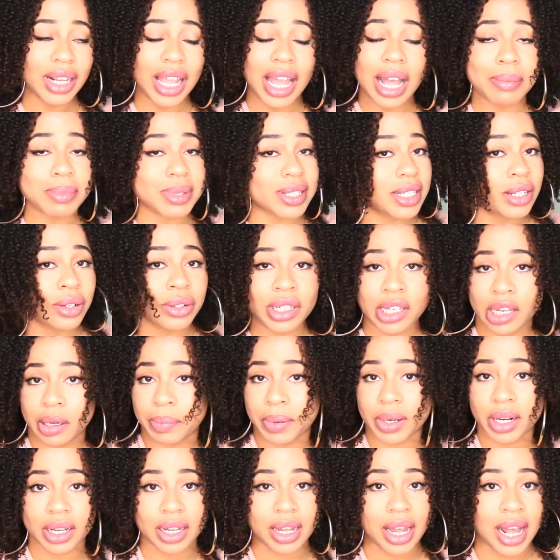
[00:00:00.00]
I'm still
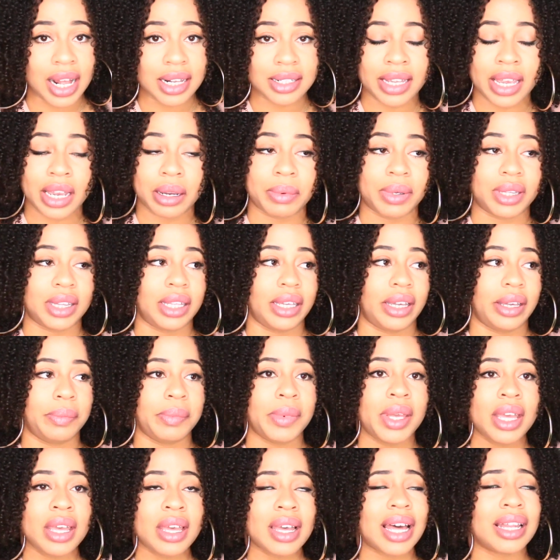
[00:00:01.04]
keeping in contact with them.
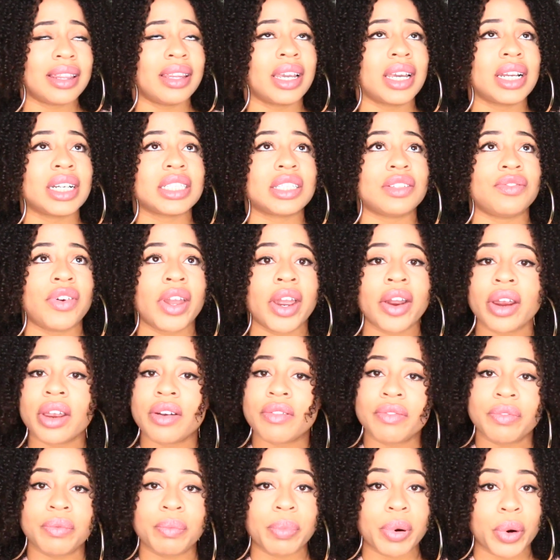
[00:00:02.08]
I think it is very
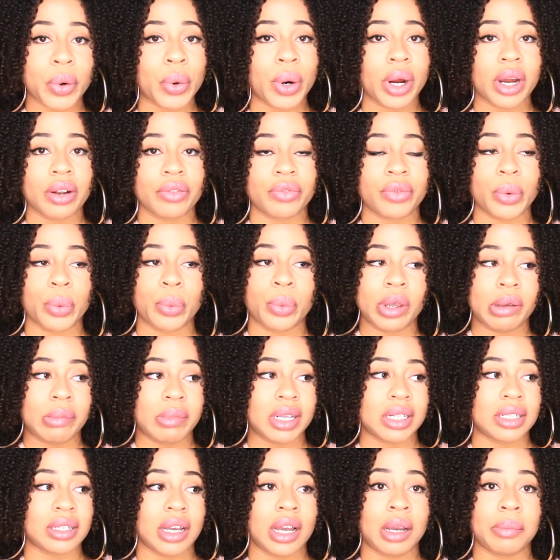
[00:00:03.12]
important for
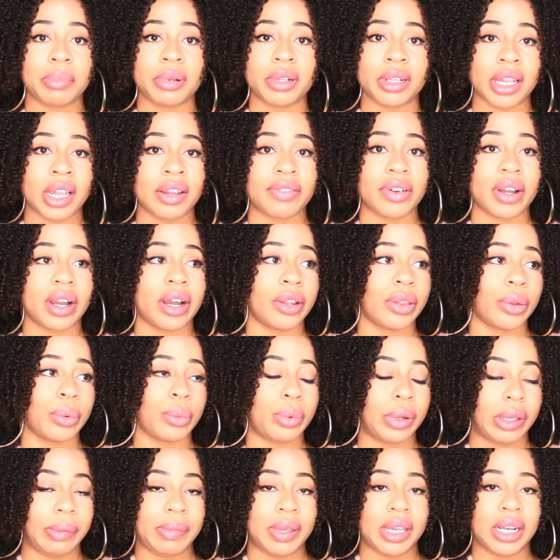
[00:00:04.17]
women to uplift other
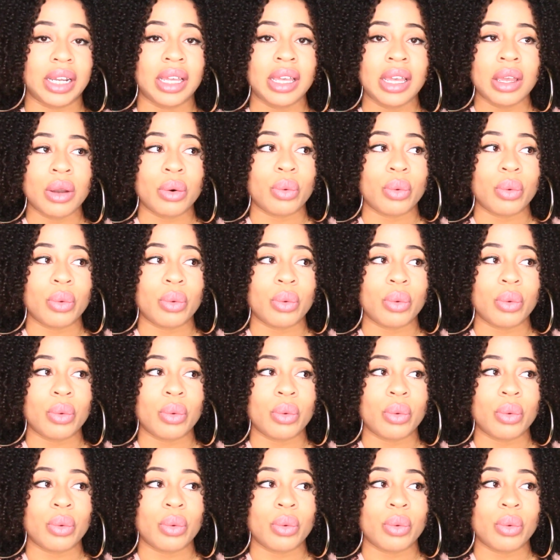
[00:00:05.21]
women.